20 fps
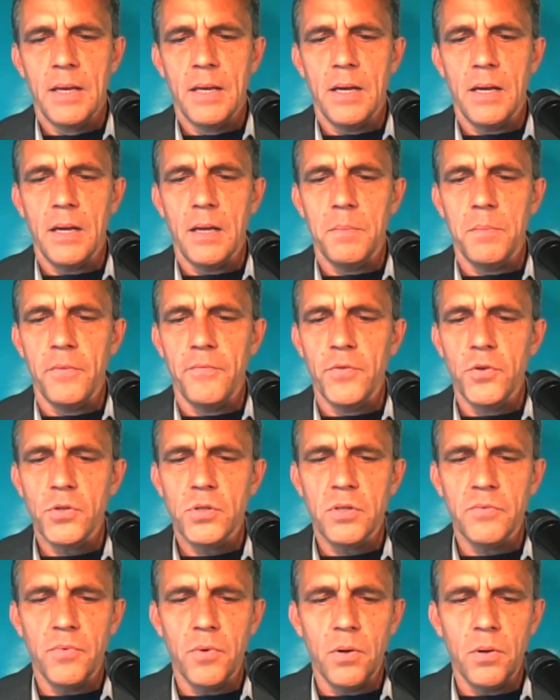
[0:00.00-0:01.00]
Uh, but
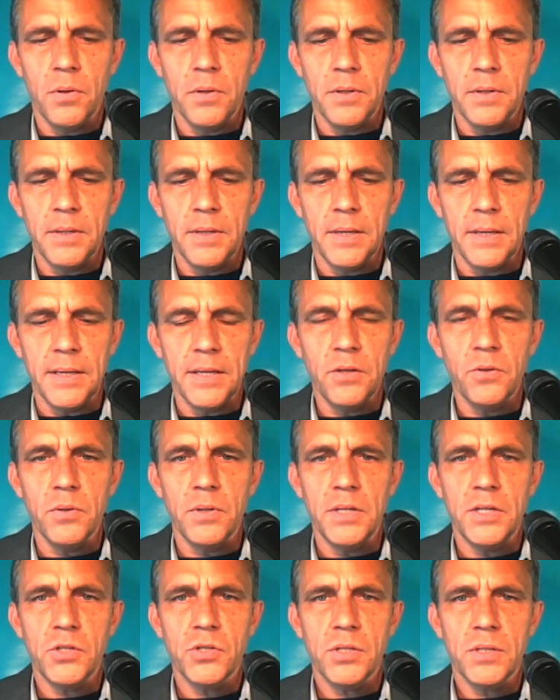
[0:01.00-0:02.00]
first of all, in uh,
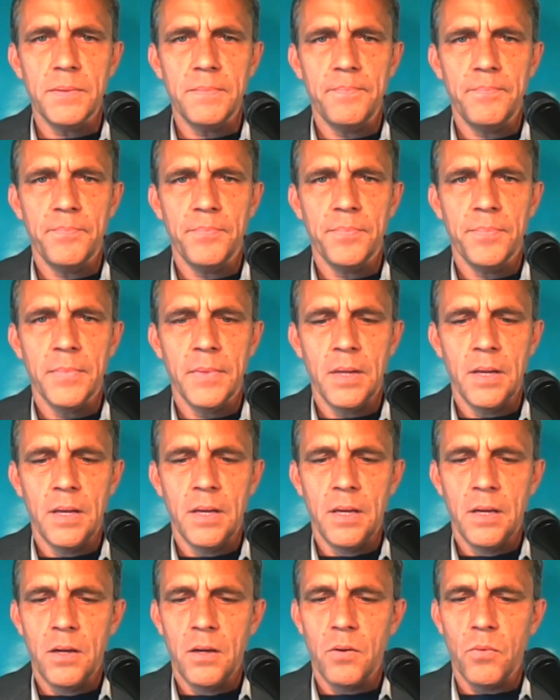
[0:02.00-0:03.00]
Indonesia,
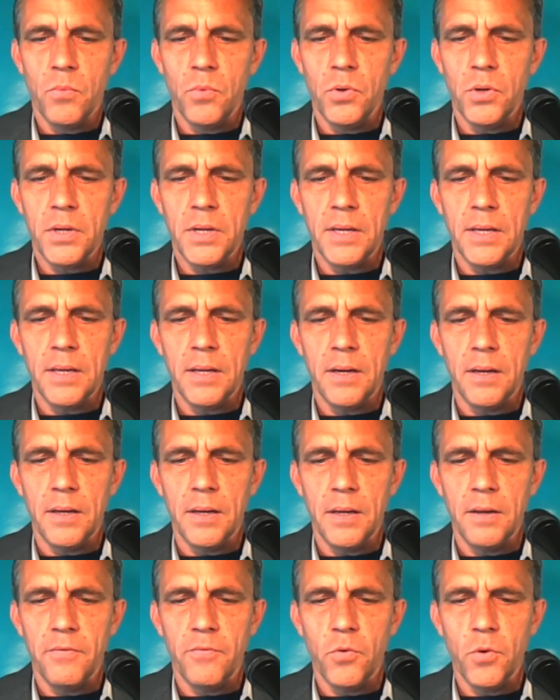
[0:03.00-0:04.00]
we're looking at
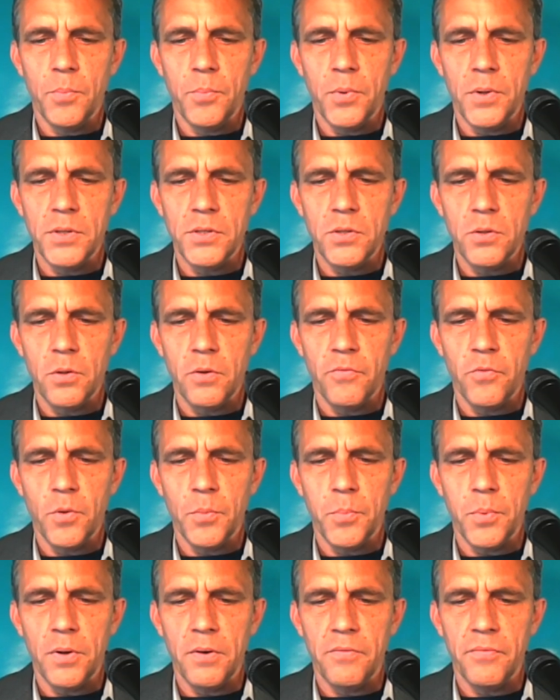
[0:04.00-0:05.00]
a 4.0 to
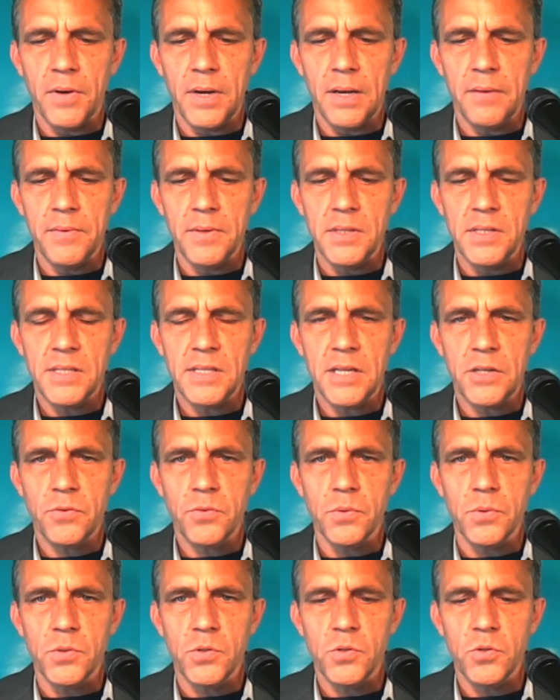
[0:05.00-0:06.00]
4.5 in
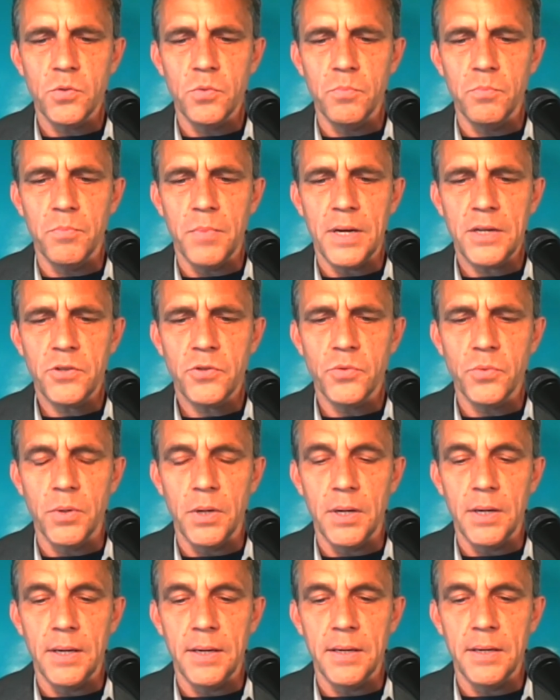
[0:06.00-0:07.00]
central Sumatra
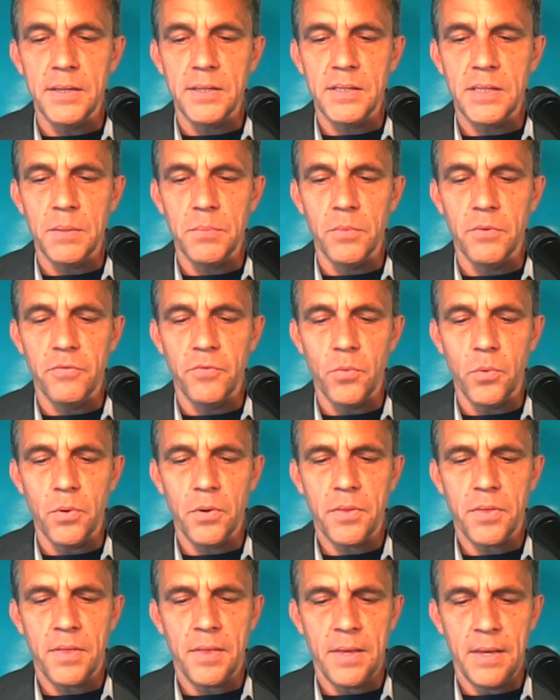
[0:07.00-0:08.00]
on December
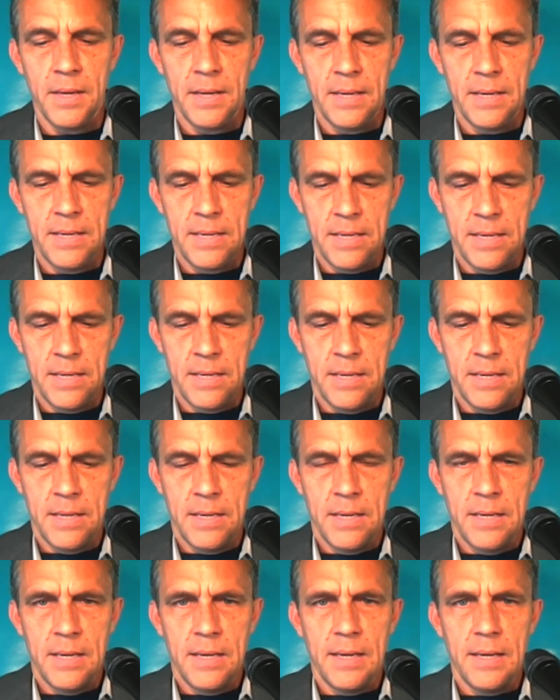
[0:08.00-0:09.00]
4th,
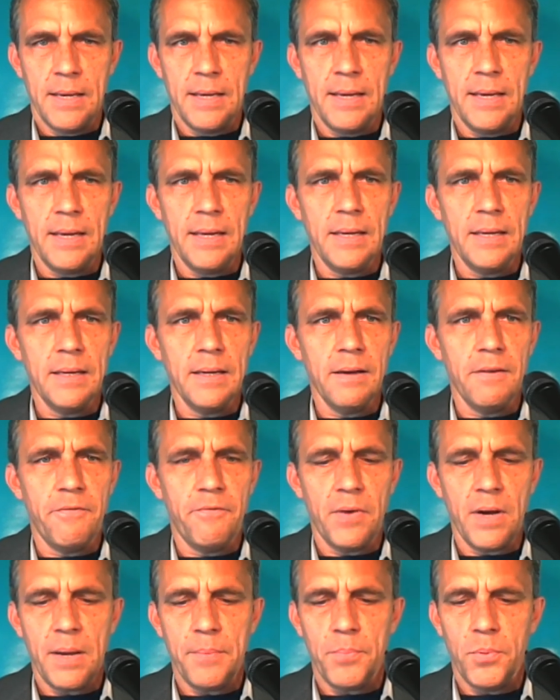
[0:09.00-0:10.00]
a uh,
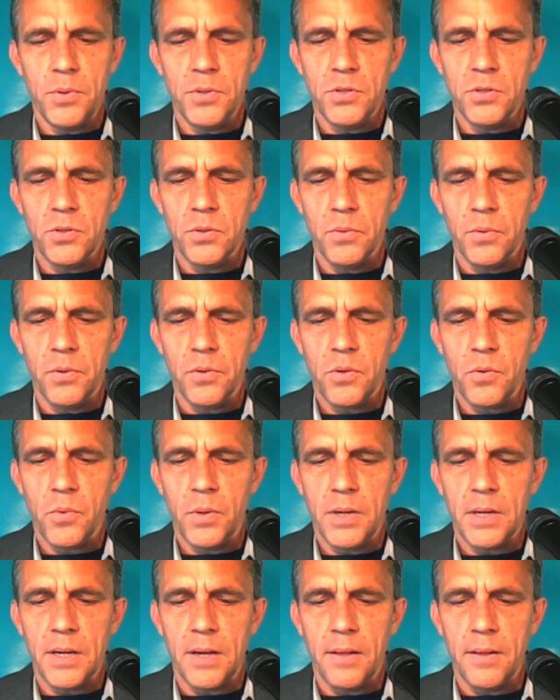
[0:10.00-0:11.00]
5.0
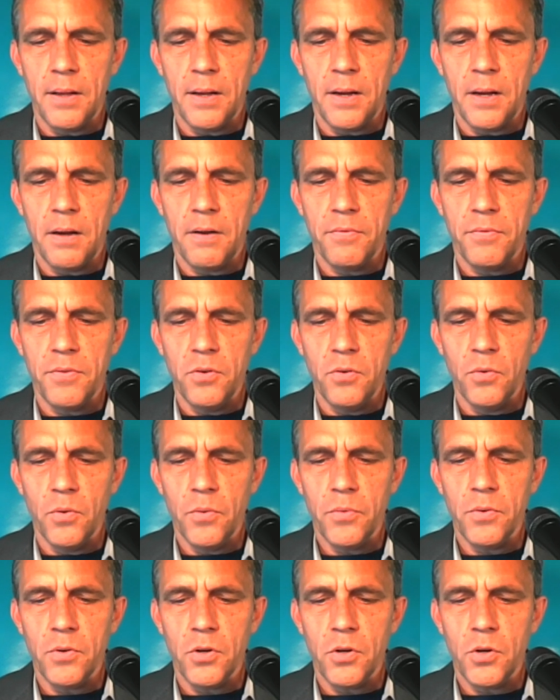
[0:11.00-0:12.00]
earthquake uh, off the
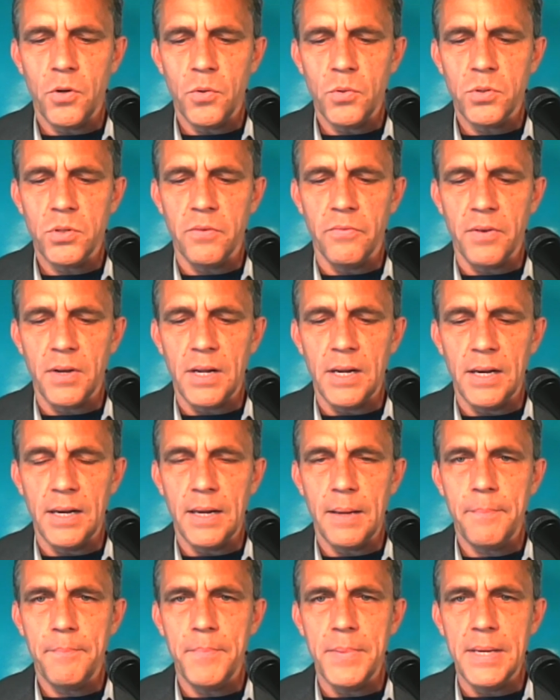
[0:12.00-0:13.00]
northern coast of
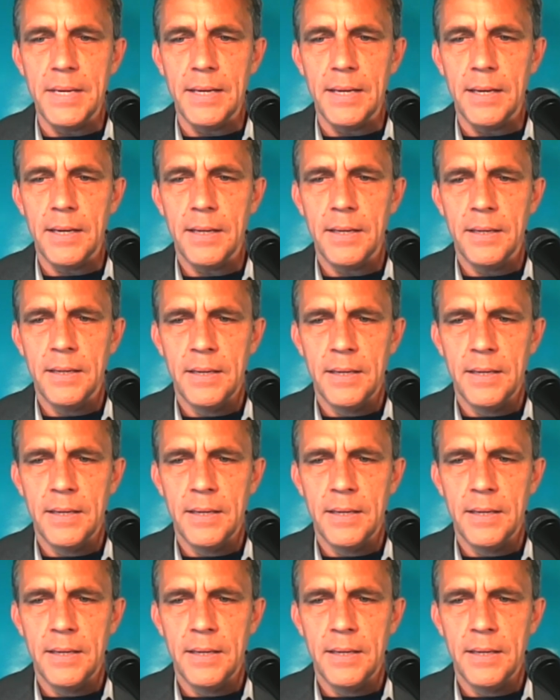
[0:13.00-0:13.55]
Colombia